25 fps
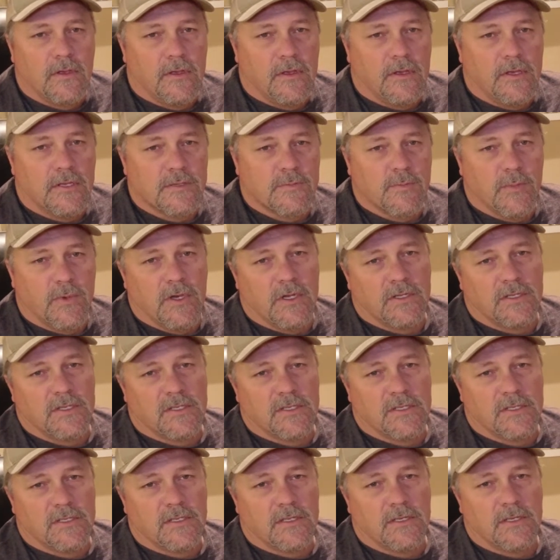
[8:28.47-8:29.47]
as
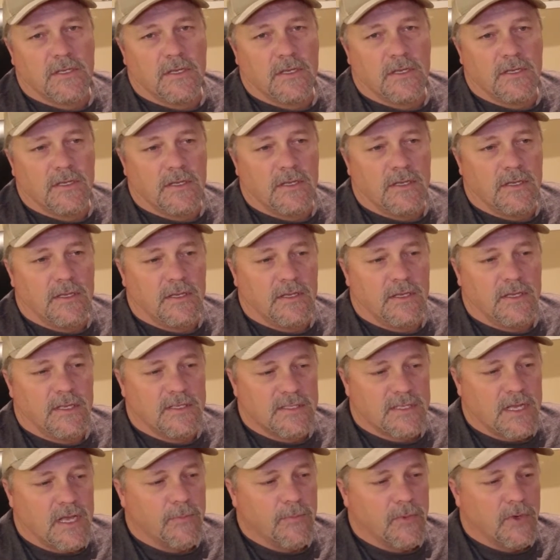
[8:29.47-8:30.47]
much
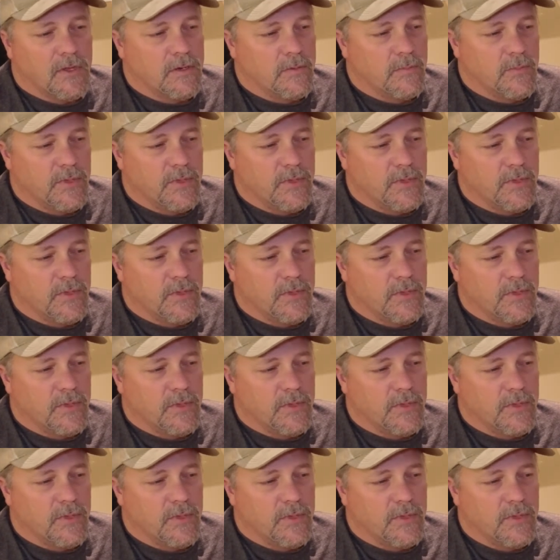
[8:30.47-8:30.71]
as I'm going to